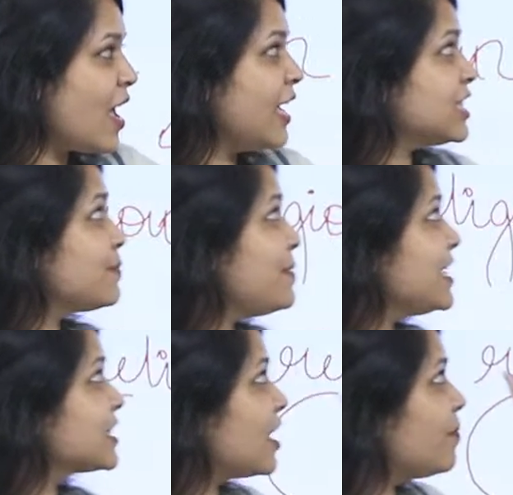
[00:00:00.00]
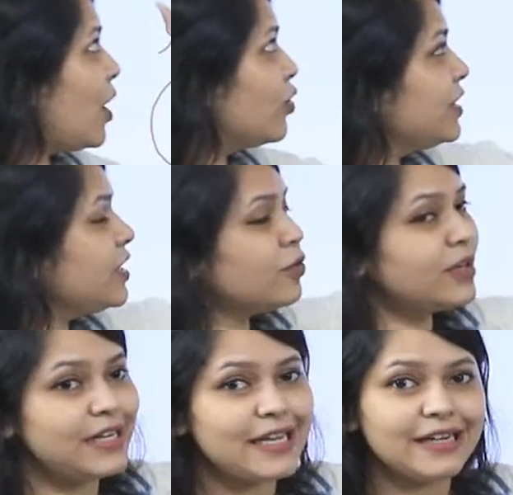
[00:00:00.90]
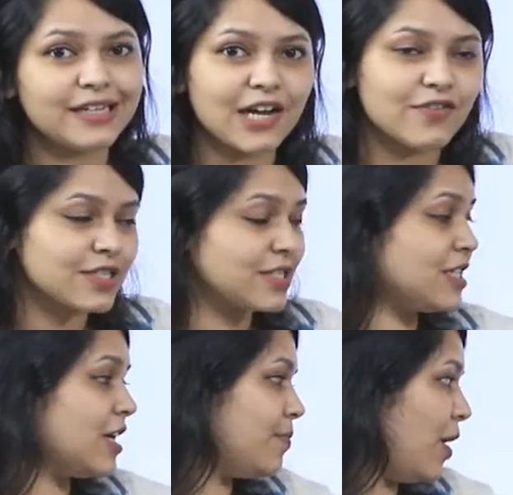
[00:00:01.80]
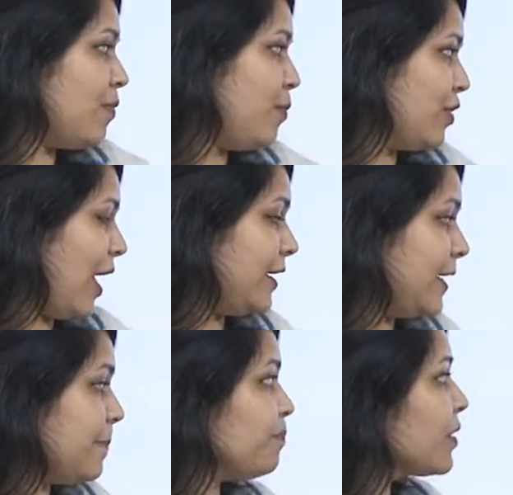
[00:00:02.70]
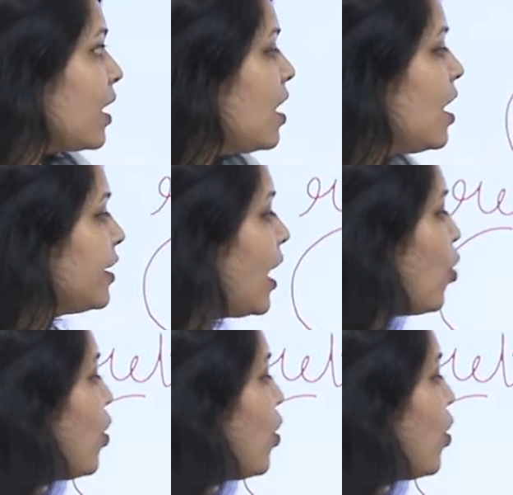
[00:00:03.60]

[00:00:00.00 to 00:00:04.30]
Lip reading: It speaks about the unity in diversity, about plurality. Now,